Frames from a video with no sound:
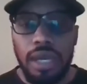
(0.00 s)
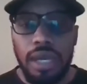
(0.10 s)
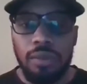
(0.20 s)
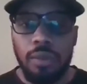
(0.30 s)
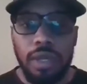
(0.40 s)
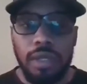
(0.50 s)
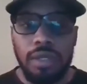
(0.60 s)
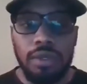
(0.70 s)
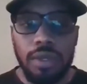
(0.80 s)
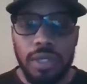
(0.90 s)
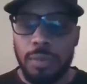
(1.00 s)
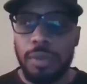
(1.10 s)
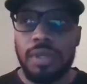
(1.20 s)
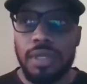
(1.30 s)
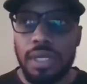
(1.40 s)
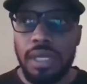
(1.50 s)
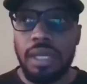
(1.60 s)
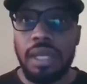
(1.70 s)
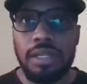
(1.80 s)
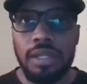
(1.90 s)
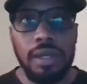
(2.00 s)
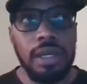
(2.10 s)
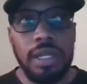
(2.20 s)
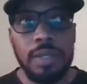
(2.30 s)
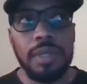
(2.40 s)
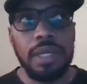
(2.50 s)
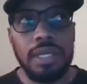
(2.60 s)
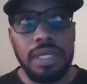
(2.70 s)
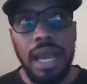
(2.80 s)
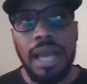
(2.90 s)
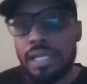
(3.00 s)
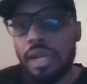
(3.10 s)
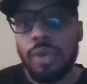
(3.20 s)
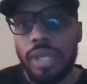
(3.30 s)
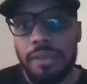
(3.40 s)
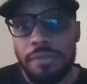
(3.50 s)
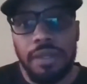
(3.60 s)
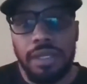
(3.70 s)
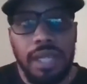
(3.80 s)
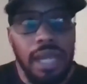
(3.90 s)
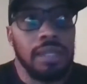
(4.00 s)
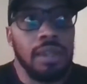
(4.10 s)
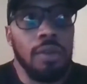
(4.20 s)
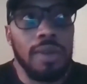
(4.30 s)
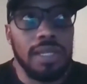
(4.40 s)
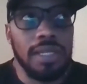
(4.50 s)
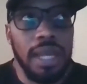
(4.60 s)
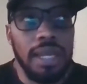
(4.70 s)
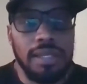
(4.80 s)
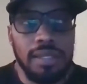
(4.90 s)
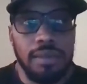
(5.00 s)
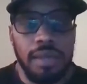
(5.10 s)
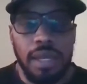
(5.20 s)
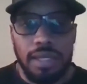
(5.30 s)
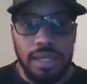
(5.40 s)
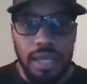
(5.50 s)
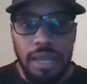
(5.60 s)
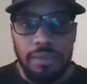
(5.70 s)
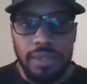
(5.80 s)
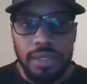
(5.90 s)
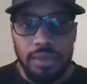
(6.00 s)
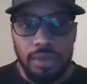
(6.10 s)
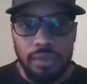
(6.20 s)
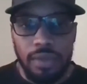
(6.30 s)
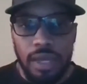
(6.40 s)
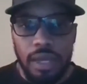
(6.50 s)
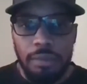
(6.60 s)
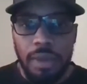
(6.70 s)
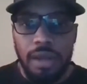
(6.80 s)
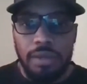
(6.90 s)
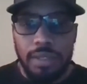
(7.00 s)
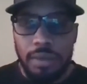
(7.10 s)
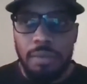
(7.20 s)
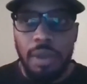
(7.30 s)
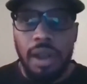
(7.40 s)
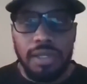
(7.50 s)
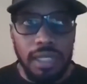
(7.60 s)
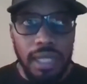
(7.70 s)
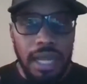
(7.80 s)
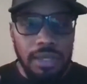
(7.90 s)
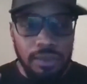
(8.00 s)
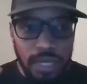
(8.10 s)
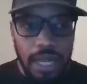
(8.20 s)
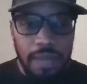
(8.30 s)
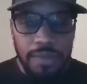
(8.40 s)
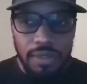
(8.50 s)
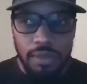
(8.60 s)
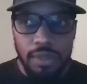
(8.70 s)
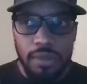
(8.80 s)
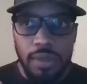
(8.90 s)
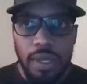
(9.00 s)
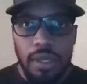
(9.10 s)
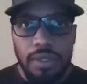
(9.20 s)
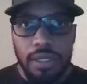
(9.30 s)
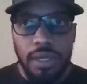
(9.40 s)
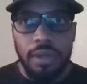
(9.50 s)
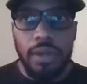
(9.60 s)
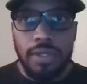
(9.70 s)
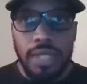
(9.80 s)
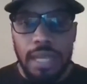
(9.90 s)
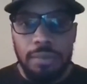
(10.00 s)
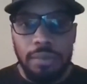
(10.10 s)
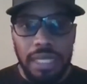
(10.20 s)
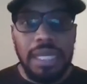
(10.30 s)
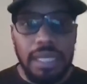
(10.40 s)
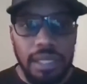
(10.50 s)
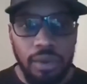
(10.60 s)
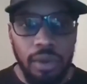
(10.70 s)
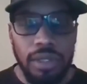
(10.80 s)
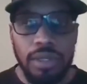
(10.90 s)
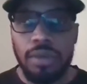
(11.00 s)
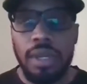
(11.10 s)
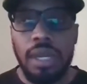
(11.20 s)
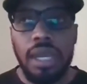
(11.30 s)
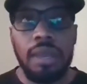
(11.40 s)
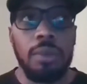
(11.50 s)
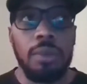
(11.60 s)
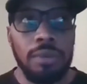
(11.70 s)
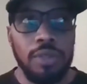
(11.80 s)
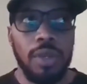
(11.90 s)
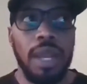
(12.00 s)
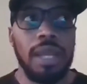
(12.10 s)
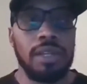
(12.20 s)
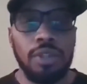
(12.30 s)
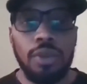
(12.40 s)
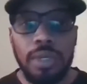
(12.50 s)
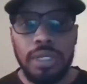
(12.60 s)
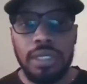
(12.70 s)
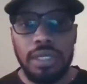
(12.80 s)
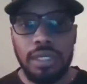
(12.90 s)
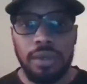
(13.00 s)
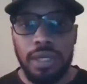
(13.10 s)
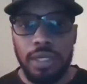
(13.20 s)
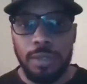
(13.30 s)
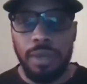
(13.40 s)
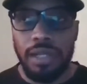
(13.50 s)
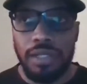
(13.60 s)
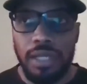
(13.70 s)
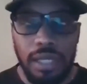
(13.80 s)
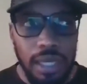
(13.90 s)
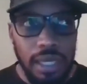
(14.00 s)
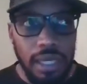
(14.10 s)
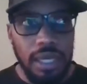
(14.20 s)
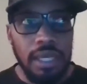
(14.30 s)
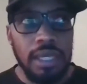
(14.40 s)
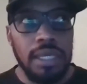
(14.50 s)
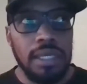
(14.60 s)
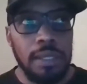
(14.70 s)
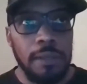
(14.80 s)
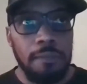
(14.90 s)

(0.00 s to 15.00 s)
and what you're experiencing in Nigeria, is because I know that feeling. I know what it's like to have this sort of to be marginalized, or to have this sort of stereotype blanketed on you. And what I'm trying to do with this Therians project is